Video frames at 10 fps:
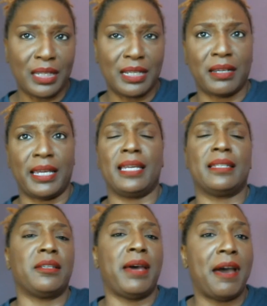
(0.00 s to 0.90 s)
Okay,
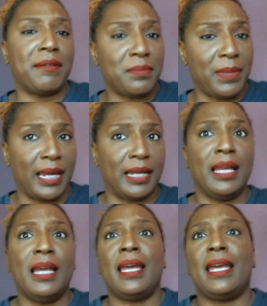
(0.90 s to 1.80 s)
so how it's made.
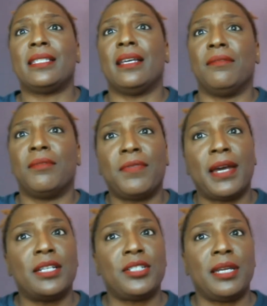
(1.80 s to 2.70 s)
It's
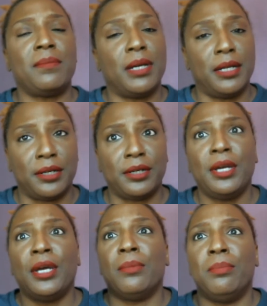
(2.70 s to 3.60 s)
unrefined shea butter
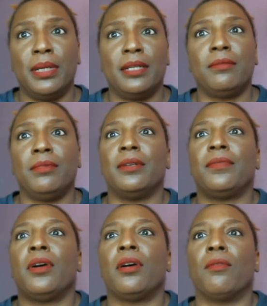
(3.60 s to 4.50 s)
blended with
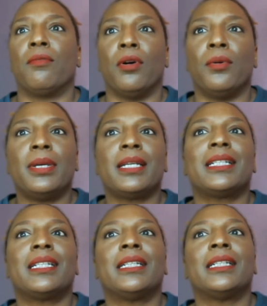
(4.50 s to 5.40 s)
aromatic
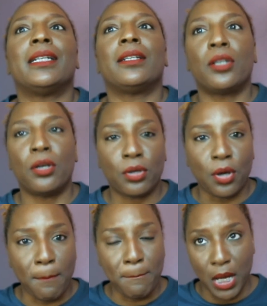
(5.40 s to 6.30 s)
cocoa
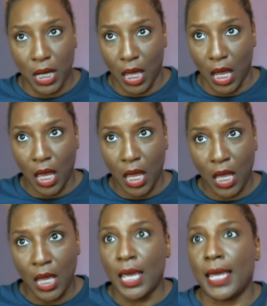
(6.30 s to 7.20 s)
butter
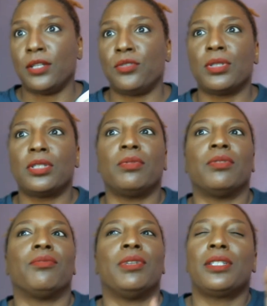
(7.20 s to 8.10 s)
and drizzled with
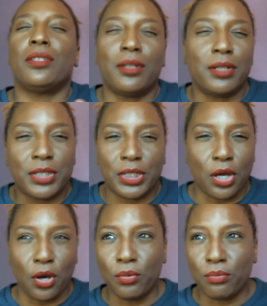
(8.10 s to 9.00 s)
rich, nourishing
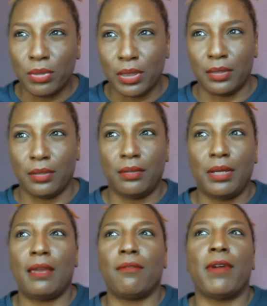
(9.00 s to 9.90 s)
oatmeal
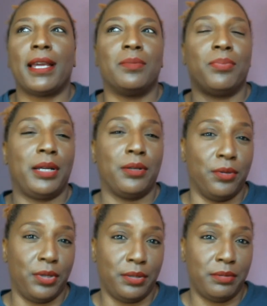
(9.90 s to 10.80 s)
and rice bran
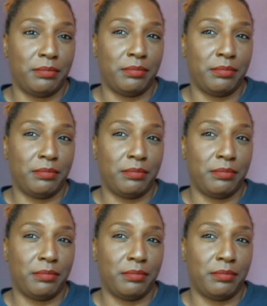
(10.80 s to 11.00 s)
oil.